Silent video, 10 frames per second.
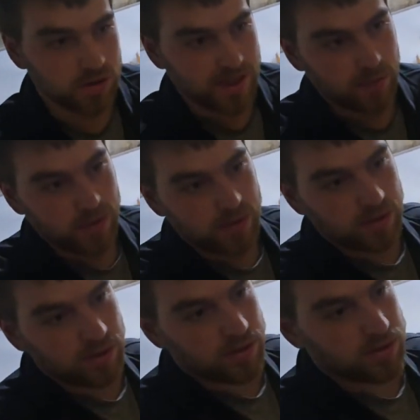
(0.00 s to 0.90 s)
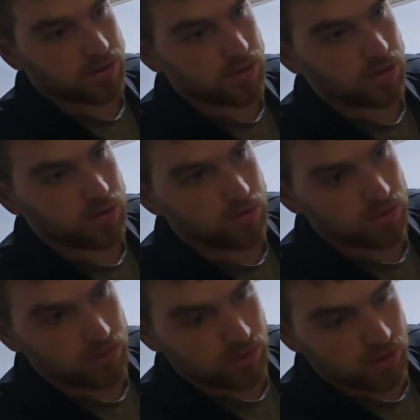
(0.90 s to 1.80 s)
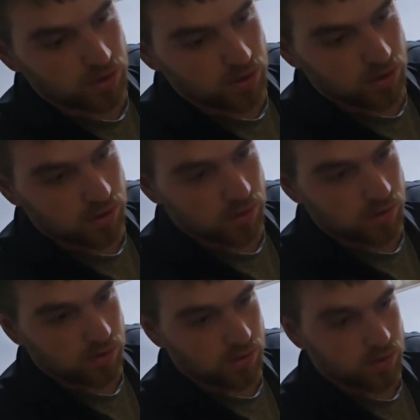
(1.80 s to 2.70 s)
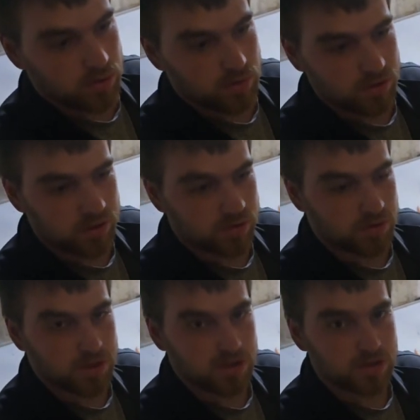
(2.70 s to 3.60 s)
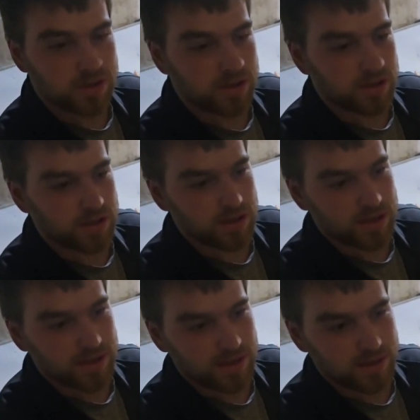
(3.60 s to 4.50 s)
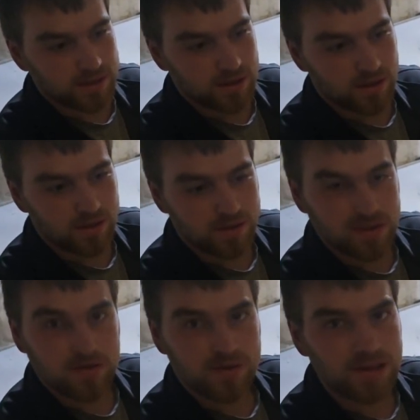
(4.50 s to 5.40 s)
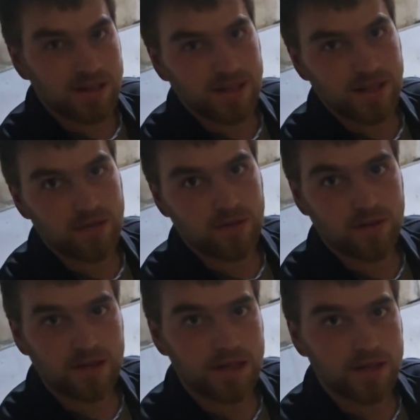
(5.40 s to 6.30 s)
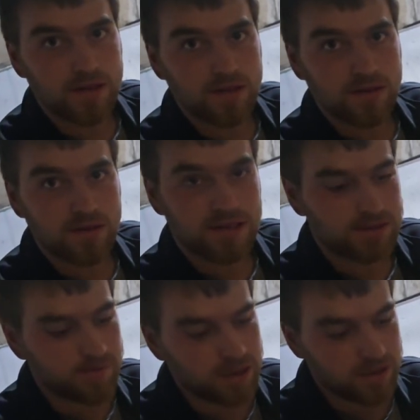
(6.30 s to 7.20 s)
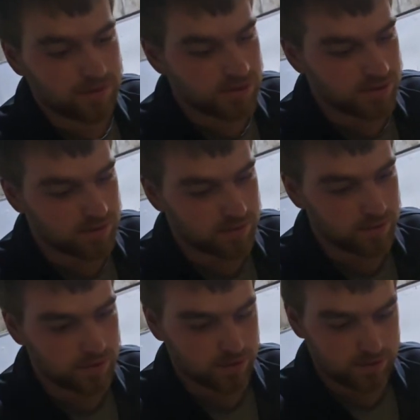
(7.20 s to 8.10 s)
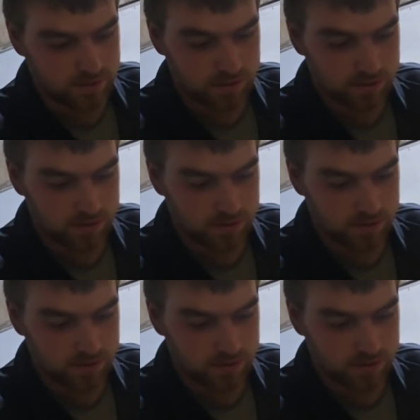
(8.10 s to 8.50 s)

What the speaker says: That way there is no restriction there and they can't tell if it's on the line or not. That's the main reason for this.